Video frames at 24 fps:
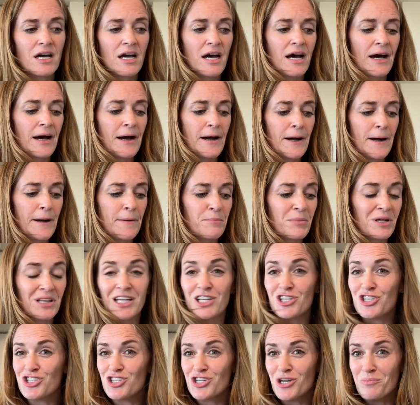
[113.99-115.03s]
But
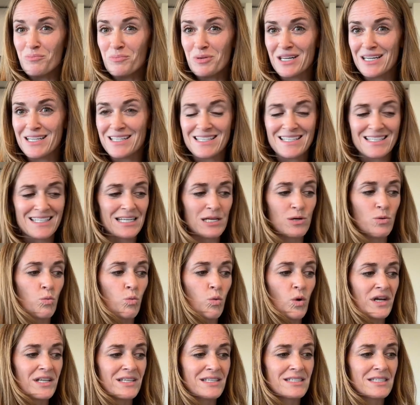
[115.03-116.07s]
let's jump in and see
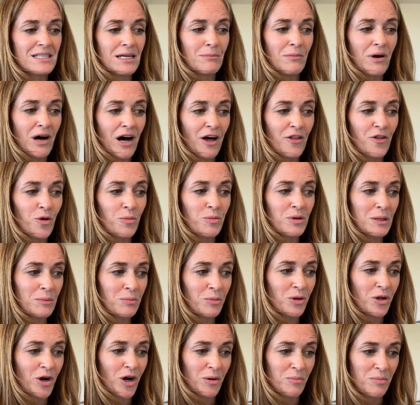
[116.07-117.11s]
what some other people
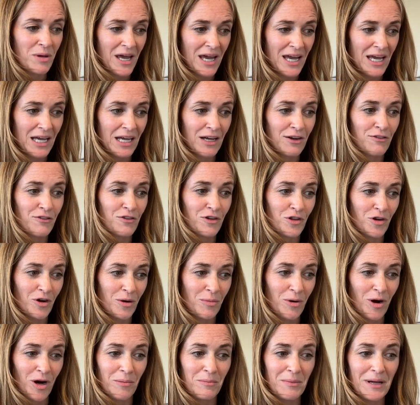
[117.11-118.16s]
are paying for their
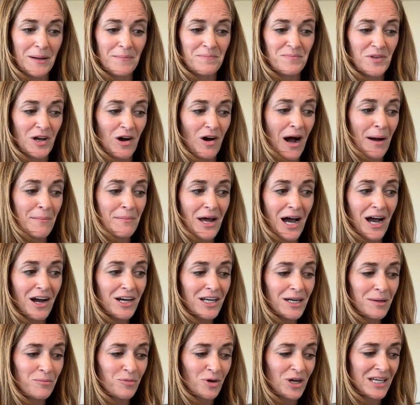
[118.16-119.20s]
apartment. Now, I'm not
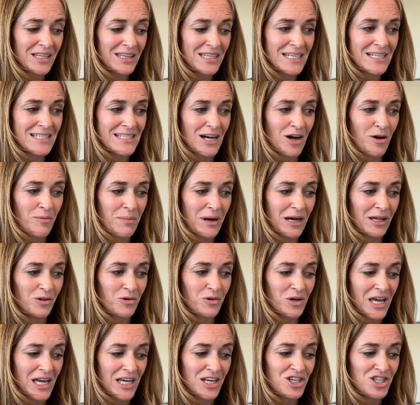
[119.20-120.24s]
gonna break these out by
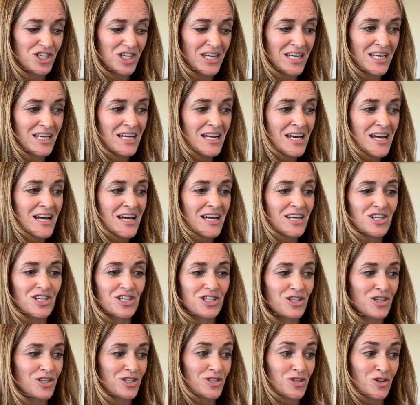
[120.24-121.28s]
location just
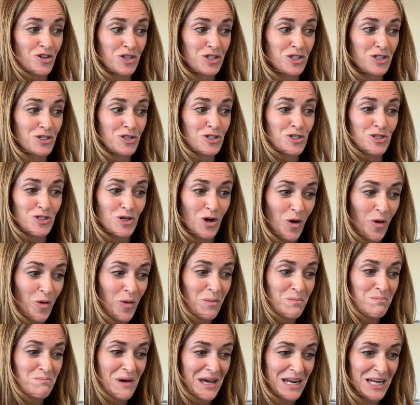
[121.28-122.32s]
because there's so
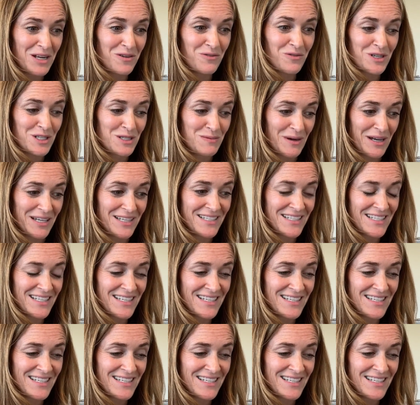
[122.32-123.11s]
many responses